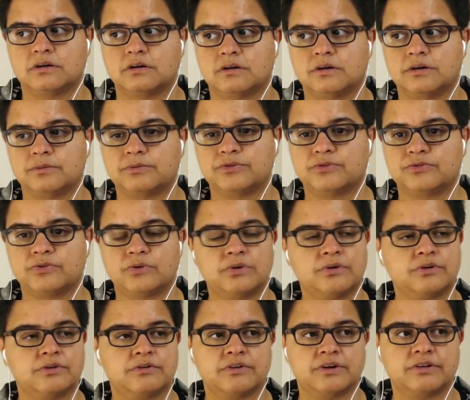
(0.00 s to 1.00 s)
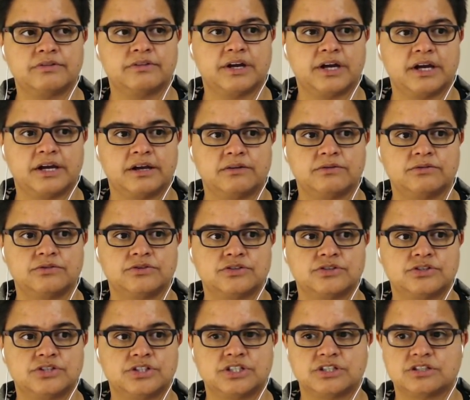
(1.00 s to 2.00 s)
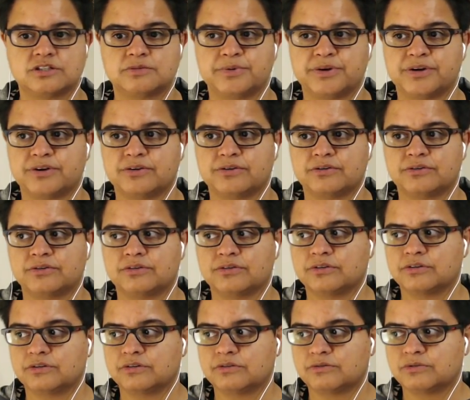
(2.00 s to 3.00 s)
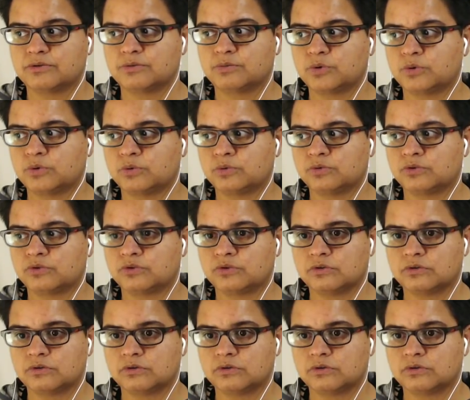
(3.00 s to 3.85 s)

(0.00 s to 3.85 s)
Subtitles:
I was following her in the house and she disappeared through walls.